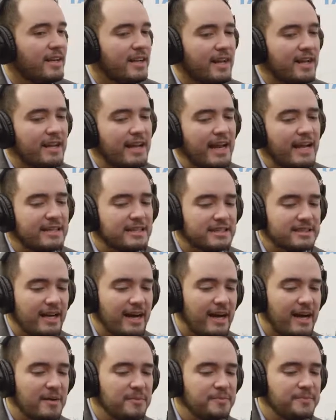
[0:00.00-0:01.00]
And at the
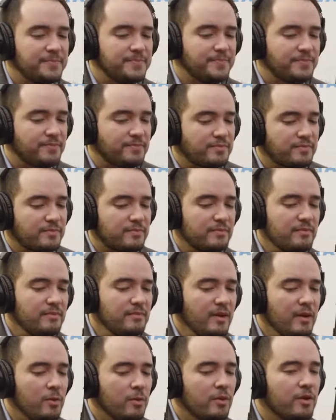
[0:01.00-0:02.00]
time,
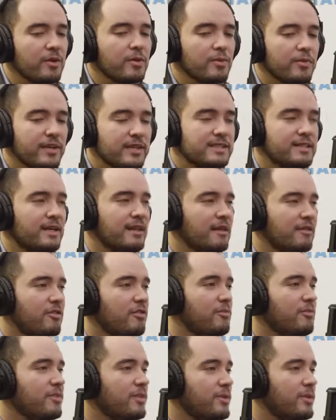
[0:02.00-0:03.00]
one of the things I love
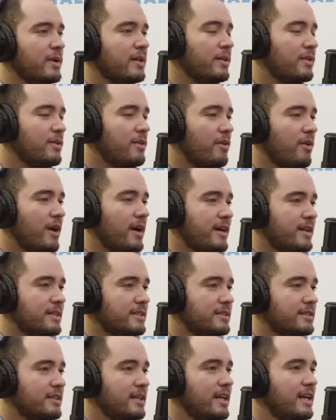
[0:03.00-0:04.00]
of UA Little Rock
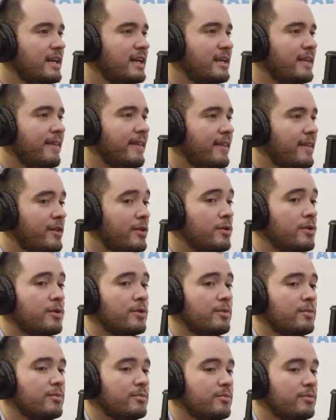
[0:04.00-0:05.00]
is
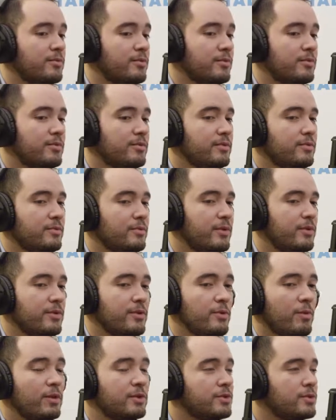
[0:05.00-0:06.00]
whether
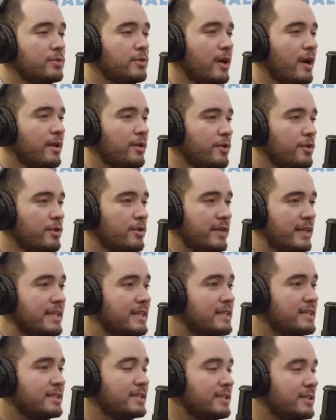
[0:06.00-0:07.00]
you want to or not, you're
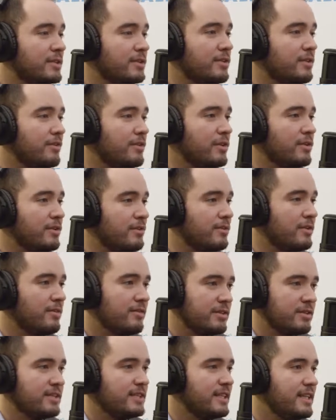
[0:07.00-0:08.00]
in the center of
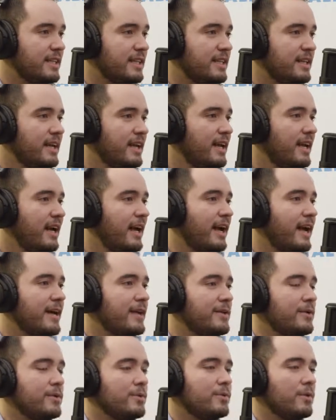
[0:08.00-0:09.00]
the city,
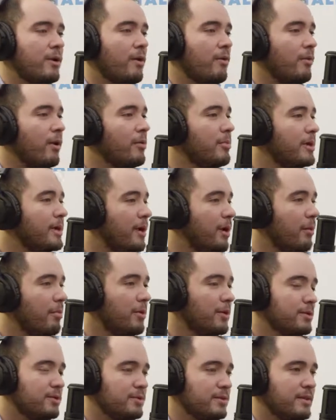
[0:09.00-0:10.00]
and you are rubbing
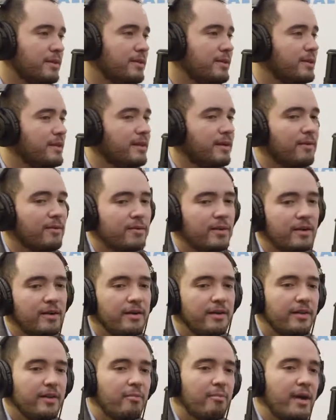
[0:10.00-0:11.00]
elbows with
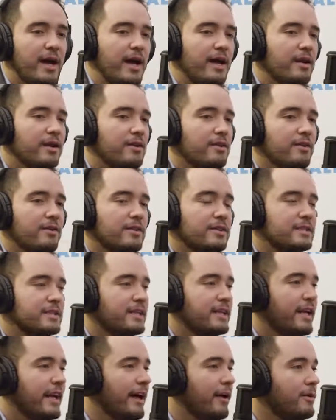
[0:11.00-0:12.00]
the mayor, the
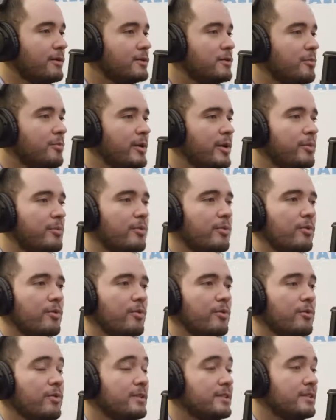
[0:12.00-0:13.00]
city council
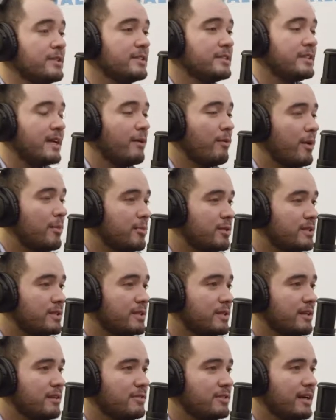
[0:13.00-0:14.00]
people, the state
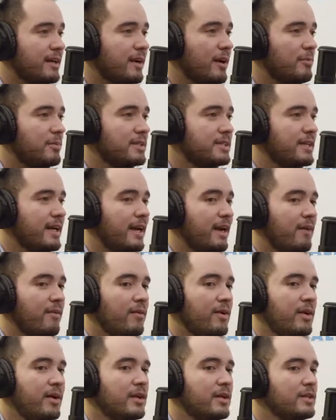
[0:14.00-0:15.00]
representatives that come in town.